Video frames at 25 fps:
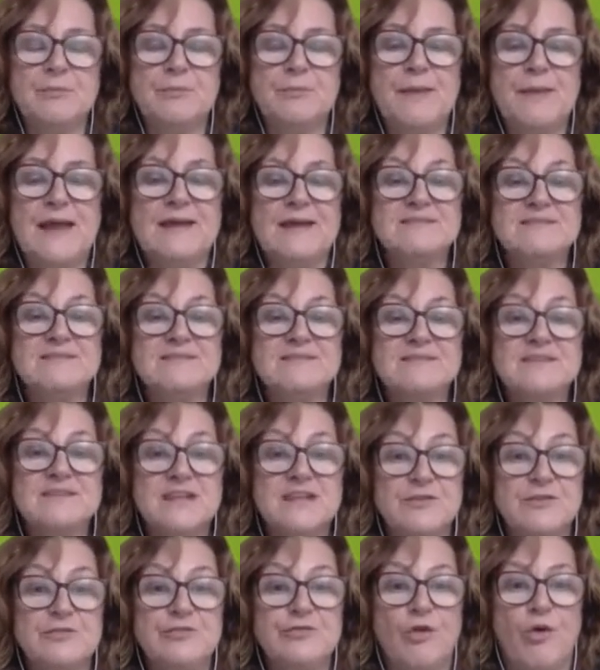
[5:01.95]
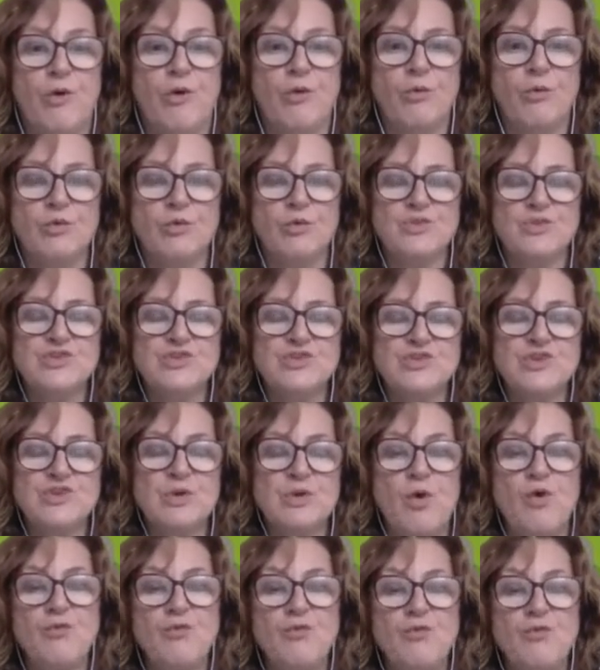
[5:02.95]
plastic flow. So of the
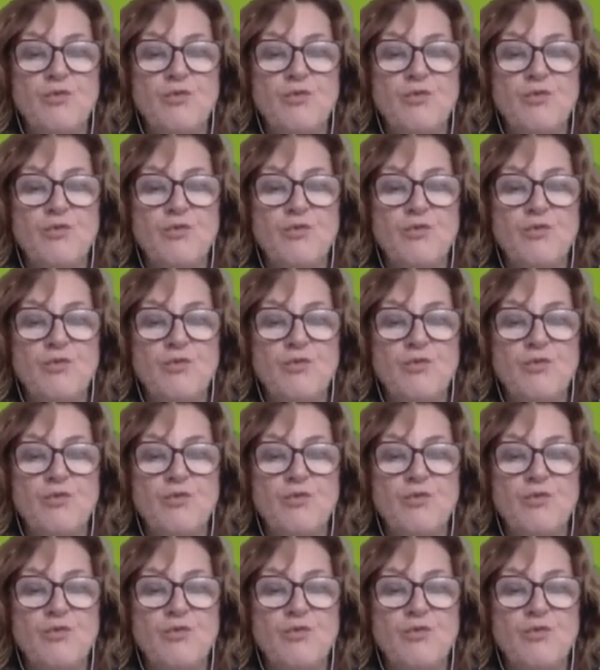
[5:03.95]
total